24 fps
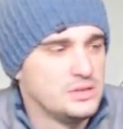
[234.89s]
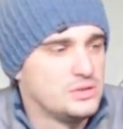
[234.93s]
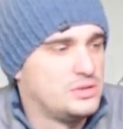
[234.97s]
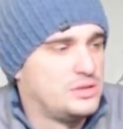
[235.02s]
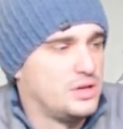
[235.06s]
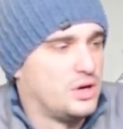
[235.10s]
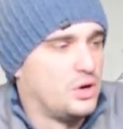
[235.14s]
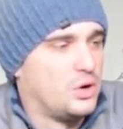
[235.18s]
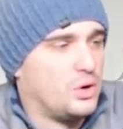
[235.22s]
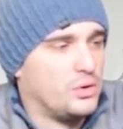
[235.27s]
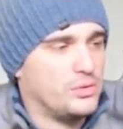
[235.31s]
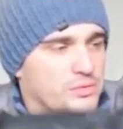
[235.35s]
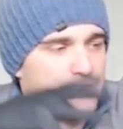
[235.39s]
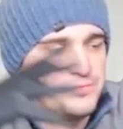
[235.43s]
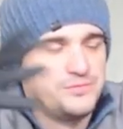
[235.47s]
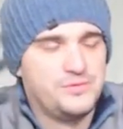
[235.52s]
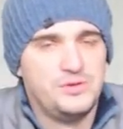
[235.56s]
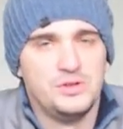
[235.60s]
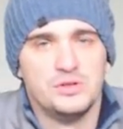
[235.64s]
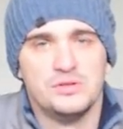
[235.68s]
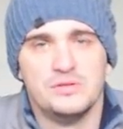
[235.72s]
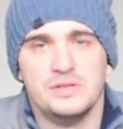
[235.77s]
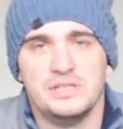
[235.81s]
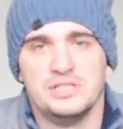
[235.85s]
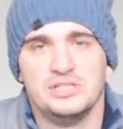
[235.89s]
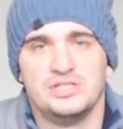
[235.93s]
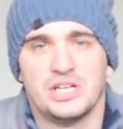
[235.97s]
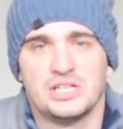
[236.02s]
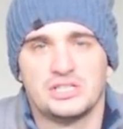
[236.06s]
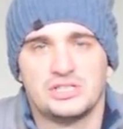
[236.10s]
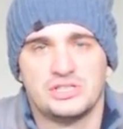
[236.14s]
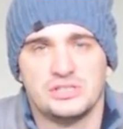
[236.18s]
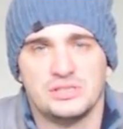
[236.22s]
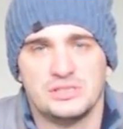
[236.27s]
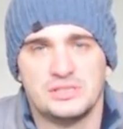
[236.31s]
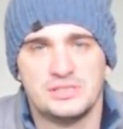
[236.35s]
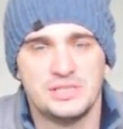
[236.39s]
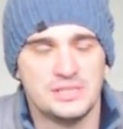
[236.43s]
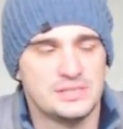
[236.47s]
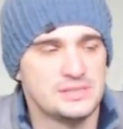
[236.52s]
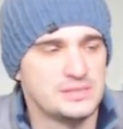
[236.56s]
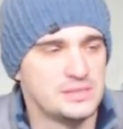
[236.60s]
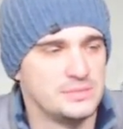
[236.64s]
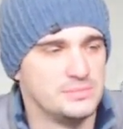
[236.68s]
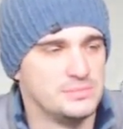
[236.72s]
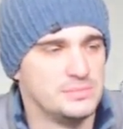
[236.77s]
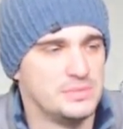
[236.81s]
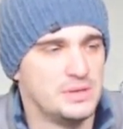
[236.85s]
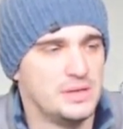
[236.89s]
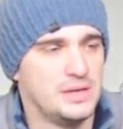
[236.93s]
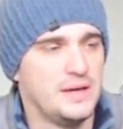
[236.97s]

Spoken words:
to the whole fuel injection system.